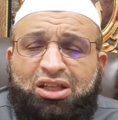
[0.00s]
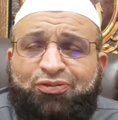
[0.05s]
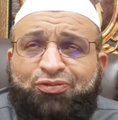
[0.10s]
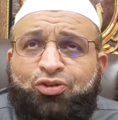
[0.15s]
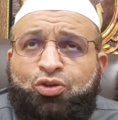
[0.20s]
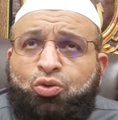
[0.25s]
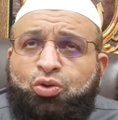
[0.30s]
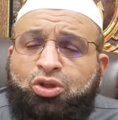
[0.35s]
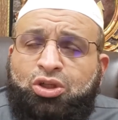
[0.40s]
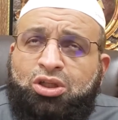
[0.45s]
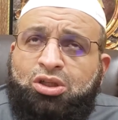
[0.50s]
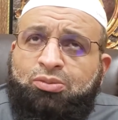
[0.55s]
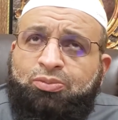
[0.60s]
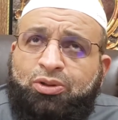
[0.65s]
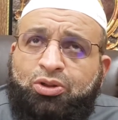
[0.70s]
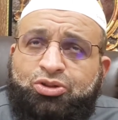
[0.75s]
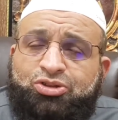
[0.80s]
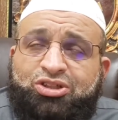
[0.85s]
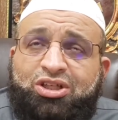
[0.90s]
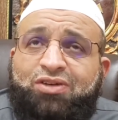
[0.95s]
if you learn
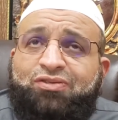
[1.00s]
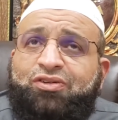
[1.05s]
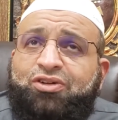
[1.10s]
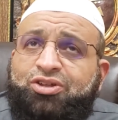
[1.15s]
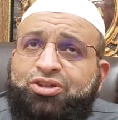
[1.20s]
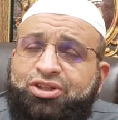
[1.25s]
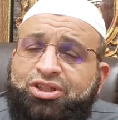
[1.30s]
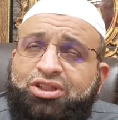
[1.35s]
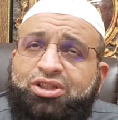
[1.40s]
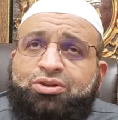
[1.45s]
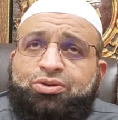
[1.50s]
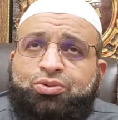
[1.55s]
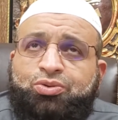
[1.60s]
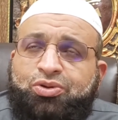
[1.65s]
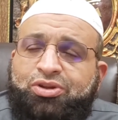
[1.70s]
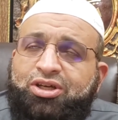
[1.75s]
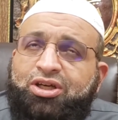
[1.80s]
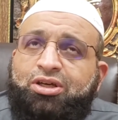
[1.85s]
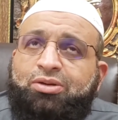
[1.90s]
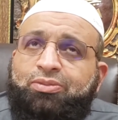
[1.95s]
by yourself and read and do
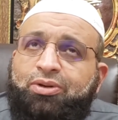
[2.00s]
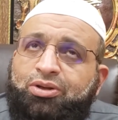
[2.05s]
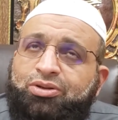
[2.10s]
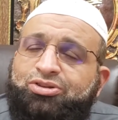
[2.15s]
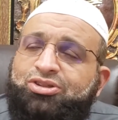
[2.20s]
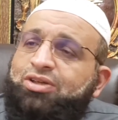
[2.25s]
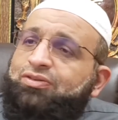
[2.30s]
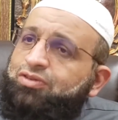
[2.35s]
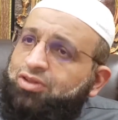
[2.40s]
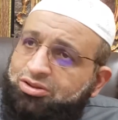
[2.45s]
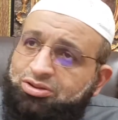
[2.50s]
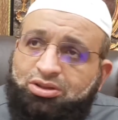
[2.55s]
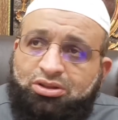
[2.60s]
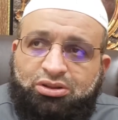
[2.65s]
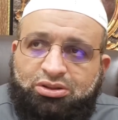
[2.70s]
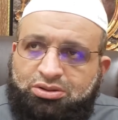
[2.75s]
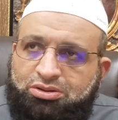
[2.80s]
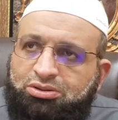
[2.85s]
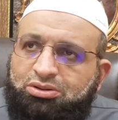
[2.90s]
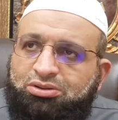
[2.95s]
dhikr by yourself, that's
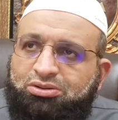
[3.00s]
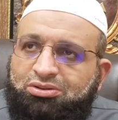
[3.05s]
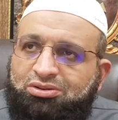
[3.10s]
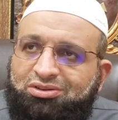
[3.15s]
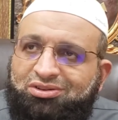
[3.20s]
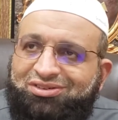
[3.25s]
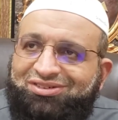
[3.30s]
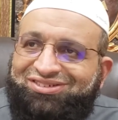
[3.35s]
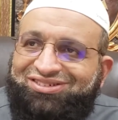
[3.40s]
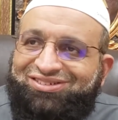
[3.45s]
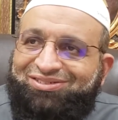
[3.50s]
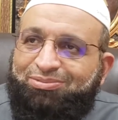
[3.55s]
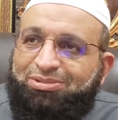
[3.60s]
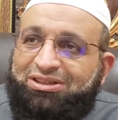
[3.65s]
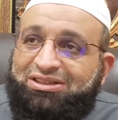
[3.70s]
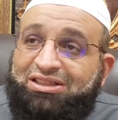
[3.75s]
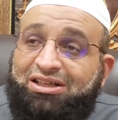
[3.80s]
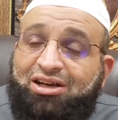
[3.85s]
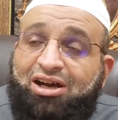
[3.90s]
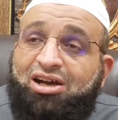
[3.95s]
good too. You know,
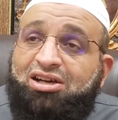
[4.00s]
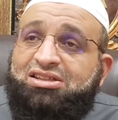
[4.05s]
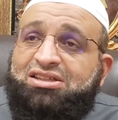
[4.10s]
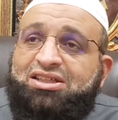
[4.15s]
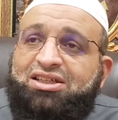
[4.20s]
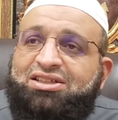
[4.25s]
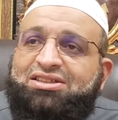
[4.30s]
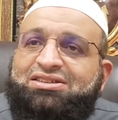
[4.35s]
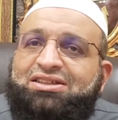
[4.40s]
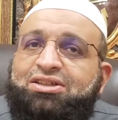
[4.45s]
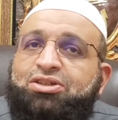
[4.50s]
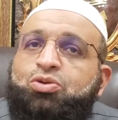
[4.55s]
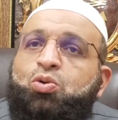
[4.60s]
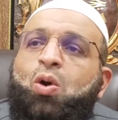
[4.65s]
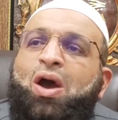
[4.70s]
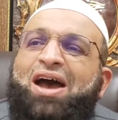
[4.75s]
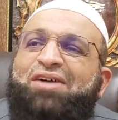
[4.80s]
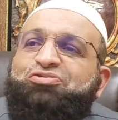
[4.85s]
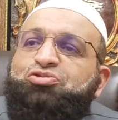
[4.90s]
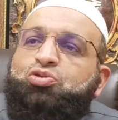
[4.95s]
but there are things that you
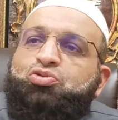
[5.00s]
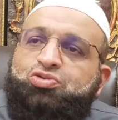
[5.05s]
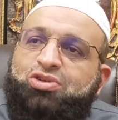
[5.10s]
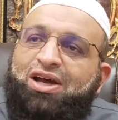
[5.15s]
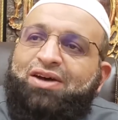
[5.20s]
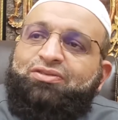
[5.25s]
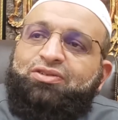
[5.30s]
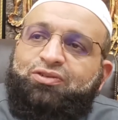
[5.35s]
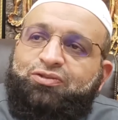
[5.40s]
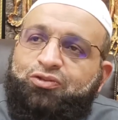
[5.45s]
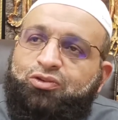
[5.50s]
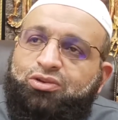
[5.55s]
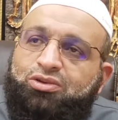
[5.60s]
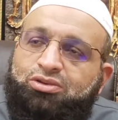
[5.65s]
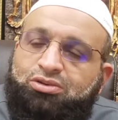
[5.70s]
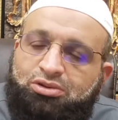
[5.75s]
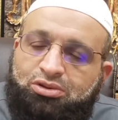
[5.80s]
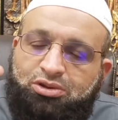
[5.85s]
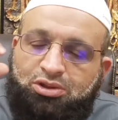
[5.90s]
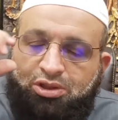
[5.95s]
have to travel for.
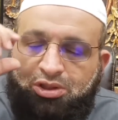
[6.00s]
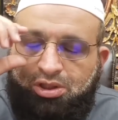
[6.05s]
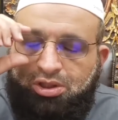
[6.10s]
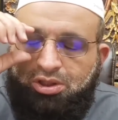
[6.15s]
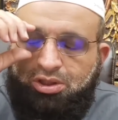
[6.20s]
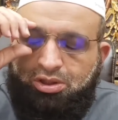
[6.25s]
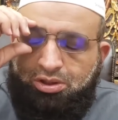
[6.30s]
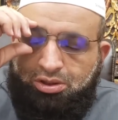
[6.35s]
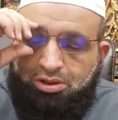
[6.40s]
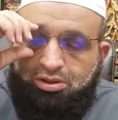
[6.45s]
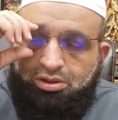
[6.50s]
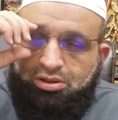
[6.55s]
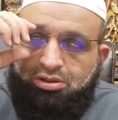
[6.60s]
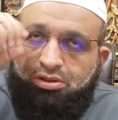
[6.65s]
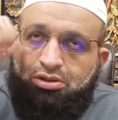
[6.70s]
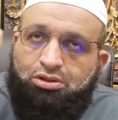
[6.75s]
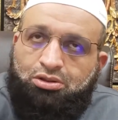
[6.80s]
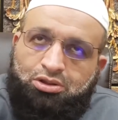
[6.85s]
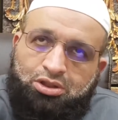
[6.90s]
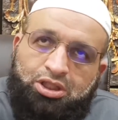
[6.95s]

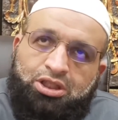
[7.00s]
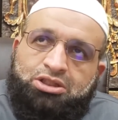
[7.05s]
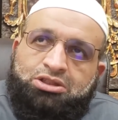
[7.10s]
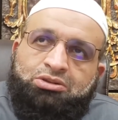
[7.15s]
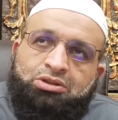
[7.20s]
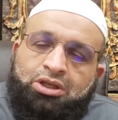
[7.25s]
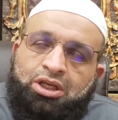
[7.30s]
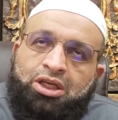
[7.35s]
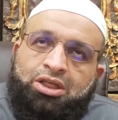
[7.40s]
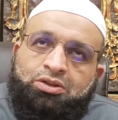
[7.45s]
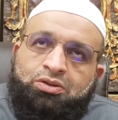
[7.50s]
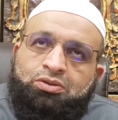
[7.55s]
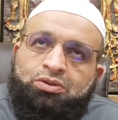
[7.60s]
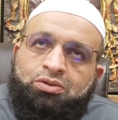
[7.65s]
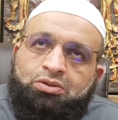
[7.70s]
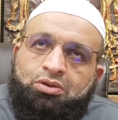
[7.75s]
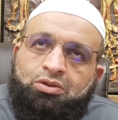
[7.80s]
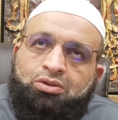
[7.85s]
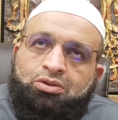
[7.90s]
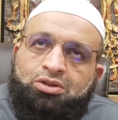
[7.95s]
Things you can get on
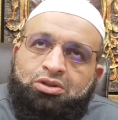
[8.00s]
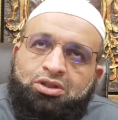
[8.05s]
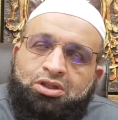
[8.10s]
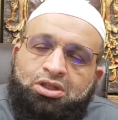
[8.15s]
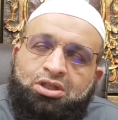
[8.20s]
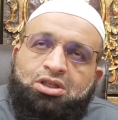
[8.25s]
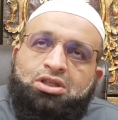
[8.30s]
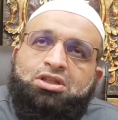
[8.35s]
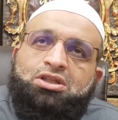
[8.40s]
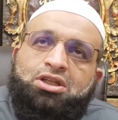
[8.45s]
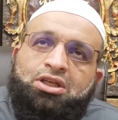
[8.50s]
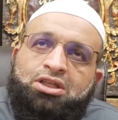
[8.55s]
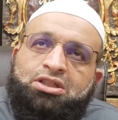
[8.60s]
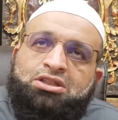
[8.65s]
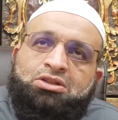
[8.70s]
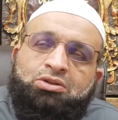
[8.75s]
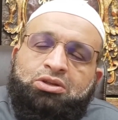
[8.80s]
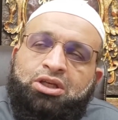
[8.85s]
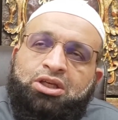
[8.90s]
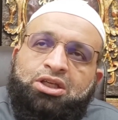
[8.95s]
your own,
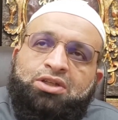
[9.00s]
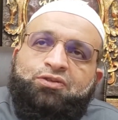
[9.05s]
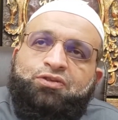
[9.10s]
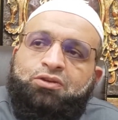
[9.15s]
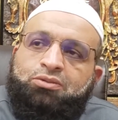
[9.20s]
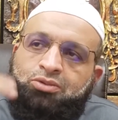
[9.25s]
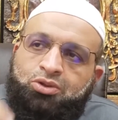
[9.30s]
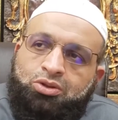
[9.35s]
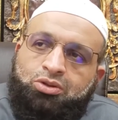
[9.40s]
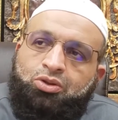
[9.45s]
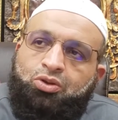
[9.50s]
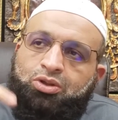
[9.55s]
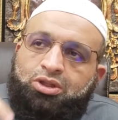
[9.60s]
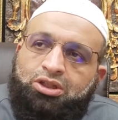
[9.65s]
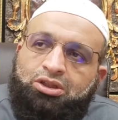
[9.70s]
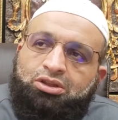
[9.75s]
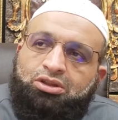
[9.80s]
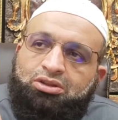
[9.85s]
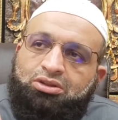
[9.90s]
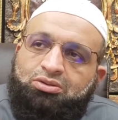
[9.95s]
things you can get from your
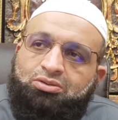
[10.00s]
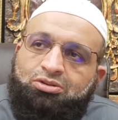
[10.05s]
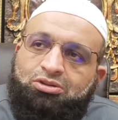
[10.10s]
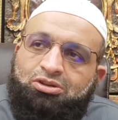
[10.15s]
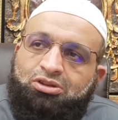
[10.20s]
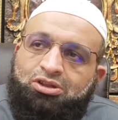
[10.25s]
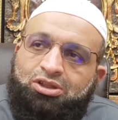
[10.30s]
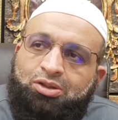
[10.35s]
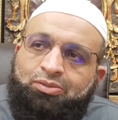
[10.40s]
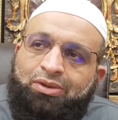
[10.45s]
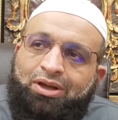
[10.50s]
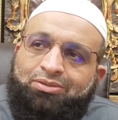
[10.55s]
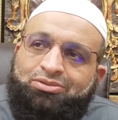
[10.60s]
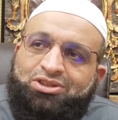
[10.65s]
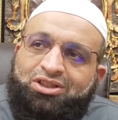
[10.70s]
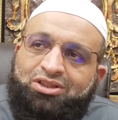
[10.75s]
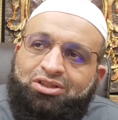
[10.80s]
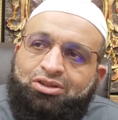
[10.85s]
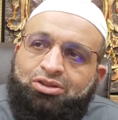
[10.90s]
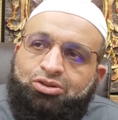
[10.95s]
local
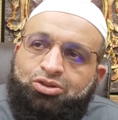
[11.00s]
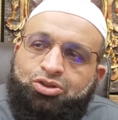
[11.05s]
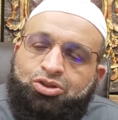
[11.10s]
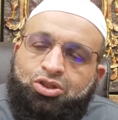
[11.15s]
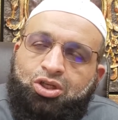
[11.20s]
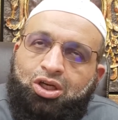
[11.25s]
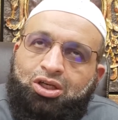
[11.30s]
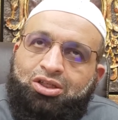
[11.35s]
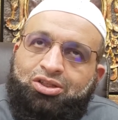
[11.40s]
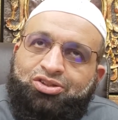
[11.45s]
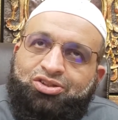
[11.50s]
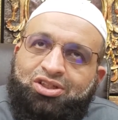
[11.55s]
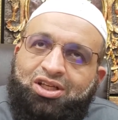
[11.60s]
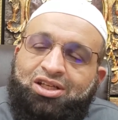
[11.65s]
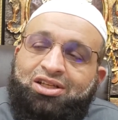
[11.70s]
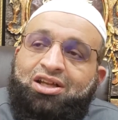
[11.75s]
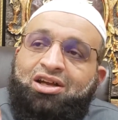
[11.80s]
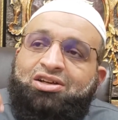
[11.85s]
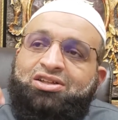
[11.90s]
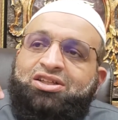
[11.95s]
imams and scholars,
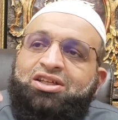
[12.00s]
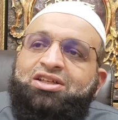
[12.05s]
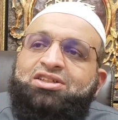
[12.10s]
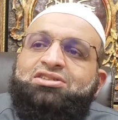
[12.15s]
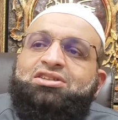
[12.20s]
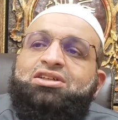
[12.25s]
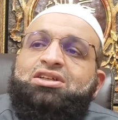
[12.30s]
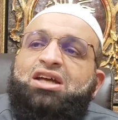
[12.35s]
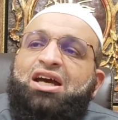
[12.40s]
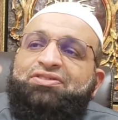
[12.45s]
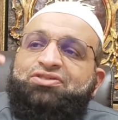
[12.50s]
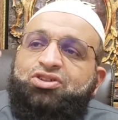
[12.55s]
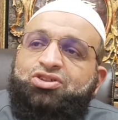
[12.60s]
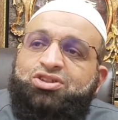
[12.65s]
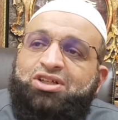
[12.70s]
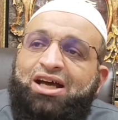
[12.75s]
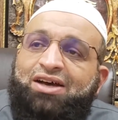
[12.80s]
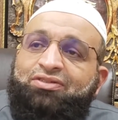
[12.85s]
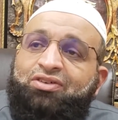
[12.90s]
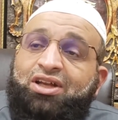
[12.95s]
and there are things that you have to
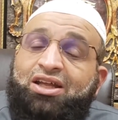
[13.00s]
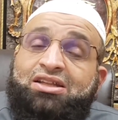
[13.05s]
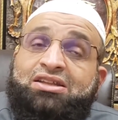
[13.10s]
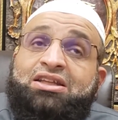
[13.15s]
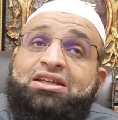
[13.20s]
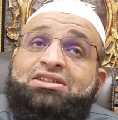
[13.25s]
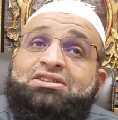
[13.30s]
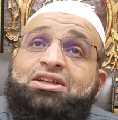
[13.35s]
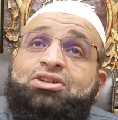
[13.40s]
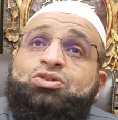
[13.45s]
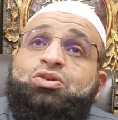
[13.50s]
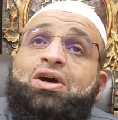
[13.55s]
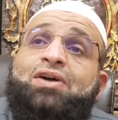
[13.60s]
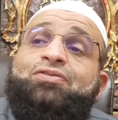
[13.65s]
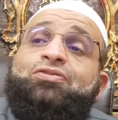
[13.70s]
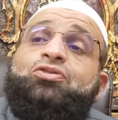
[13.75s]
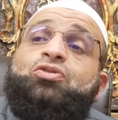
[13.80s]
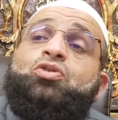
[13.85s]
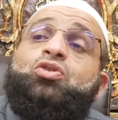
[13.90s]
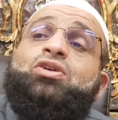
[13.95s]
travel, and things that you
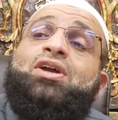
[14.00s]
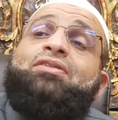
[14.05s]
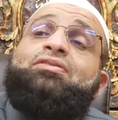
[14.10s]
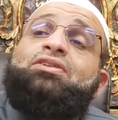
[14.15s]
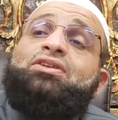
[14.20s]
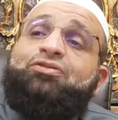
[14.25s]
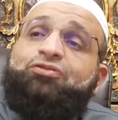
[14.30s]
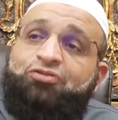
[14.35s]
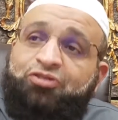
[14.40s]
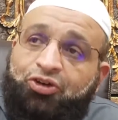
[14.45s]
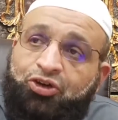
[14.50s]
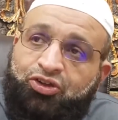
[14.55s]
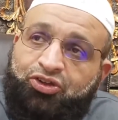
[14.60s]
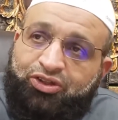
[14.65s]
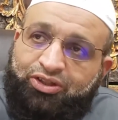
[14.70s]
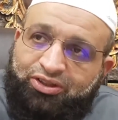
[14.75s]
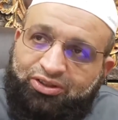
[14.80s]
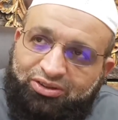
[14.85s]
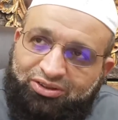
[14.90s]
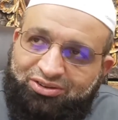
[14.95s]
have to travel
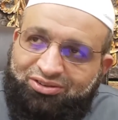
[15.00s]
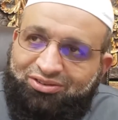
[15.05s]
further.